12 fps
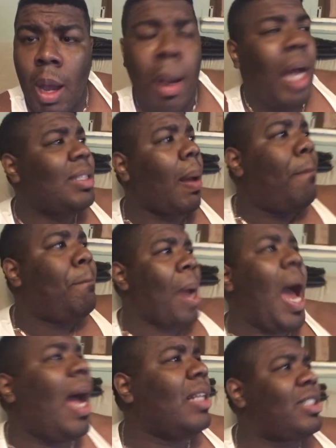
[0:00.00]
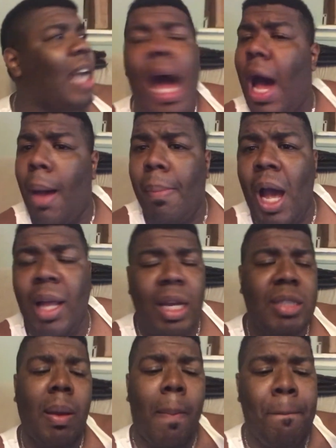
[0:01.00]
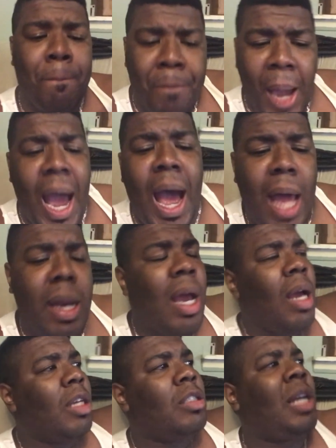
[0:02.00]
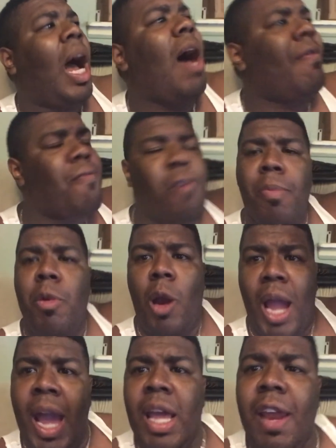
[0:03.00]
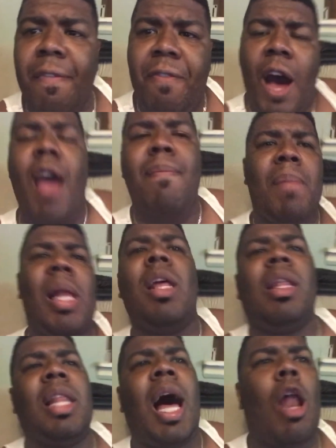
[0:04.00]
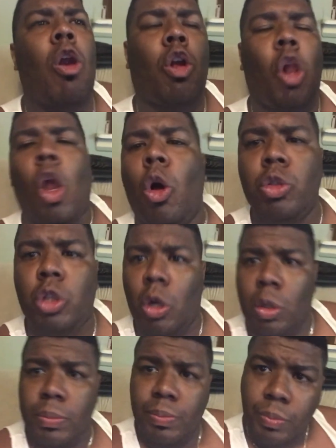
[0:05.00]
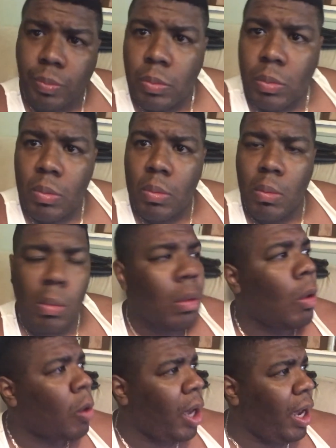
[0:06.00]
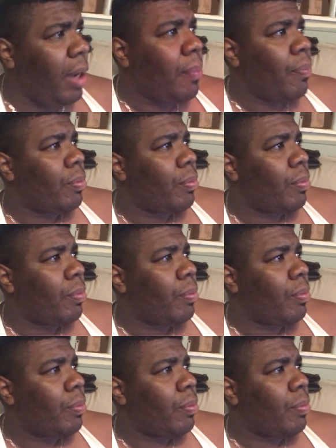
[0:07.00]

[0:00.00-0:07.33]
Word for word: That's a bad job. That is a bad job from your $85 million closer. Okay?